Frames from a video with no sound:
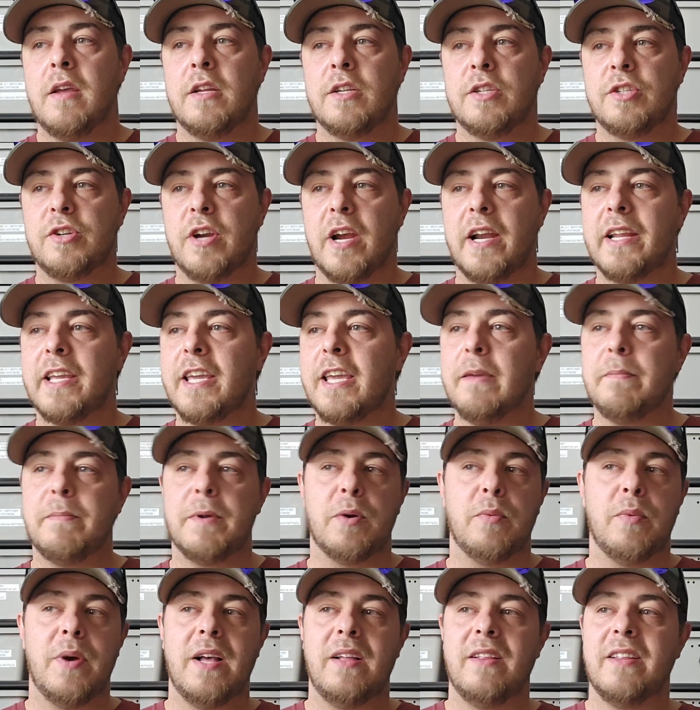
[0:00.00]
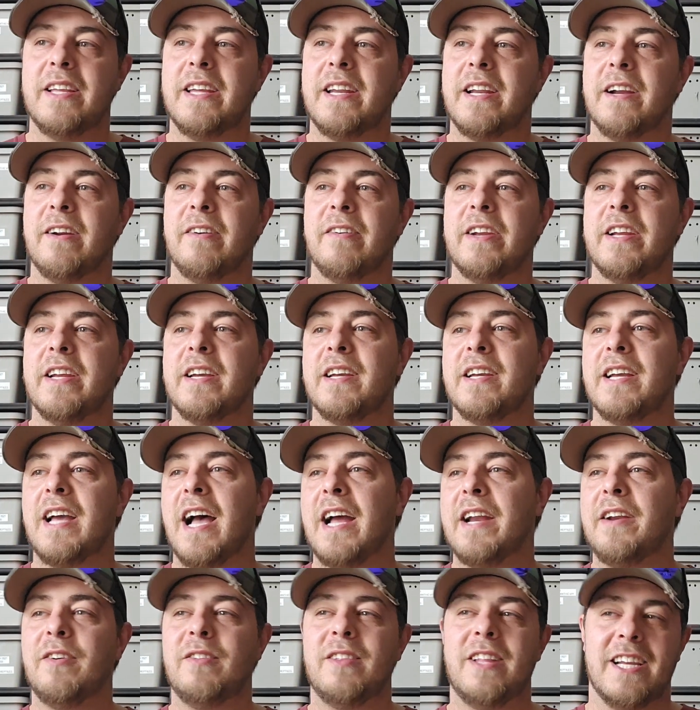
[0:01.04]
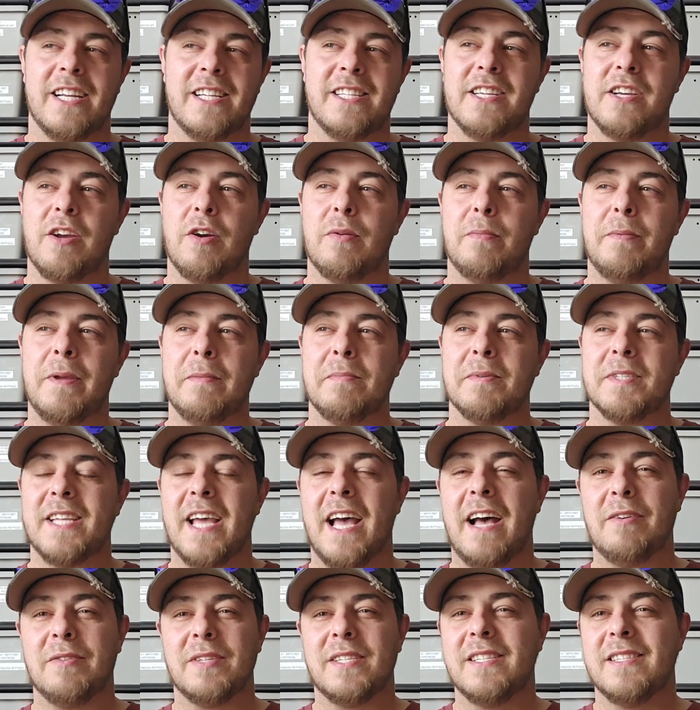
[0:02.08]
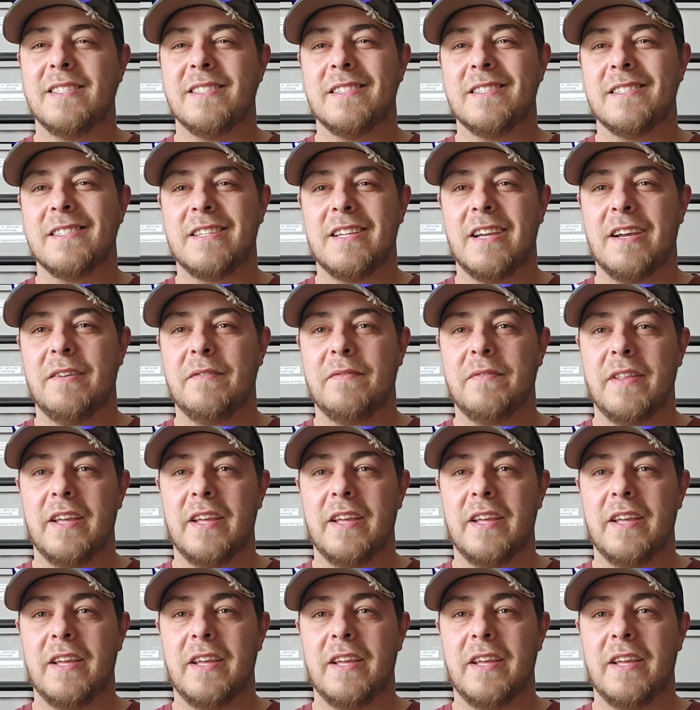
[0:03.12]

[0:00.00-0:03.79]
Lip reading: Try to keep it a well-lit area. I don't like to go to people's houses and stuff